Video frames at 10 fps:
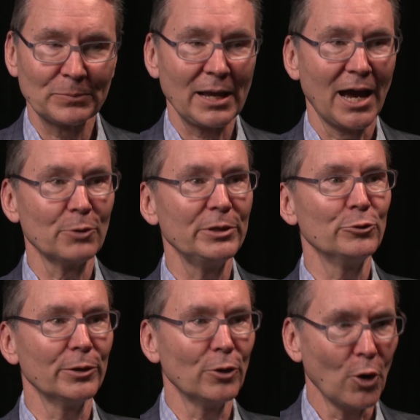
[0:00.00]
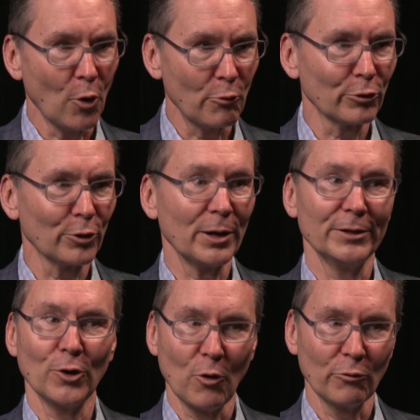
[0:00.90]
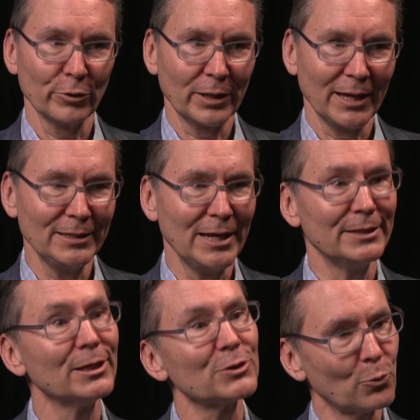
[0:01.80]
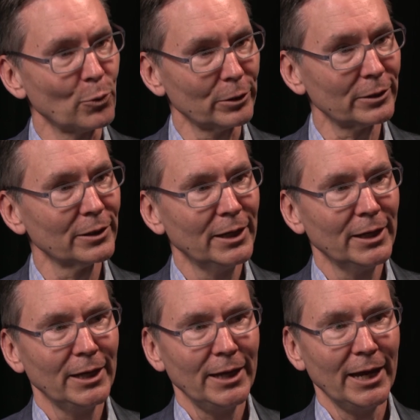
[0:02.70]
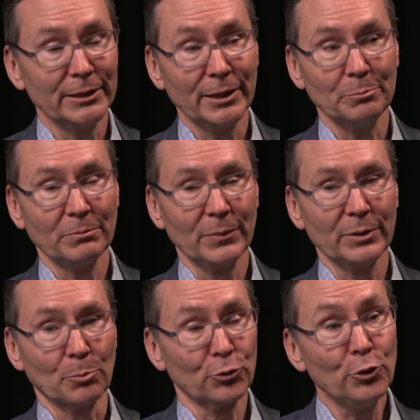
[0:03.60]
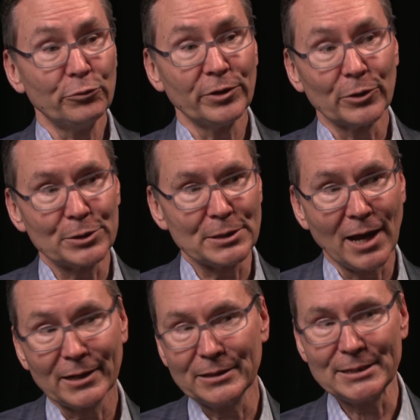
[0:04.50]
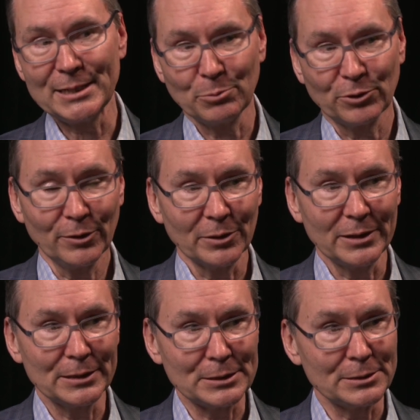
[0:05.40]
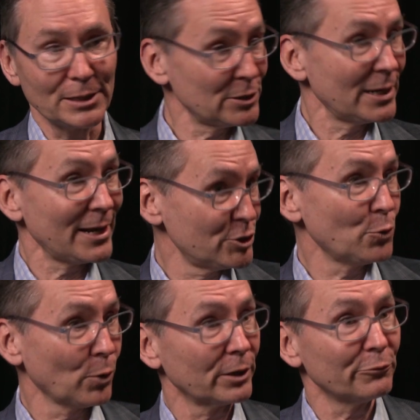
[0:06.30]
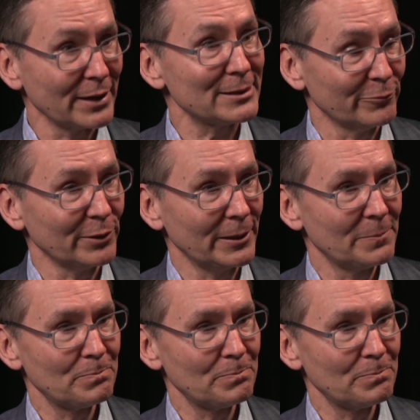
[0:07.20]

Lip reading: How do we do it over and over again, and does it work? And the proof here is not in the deep theory, it's does it actually work effectively?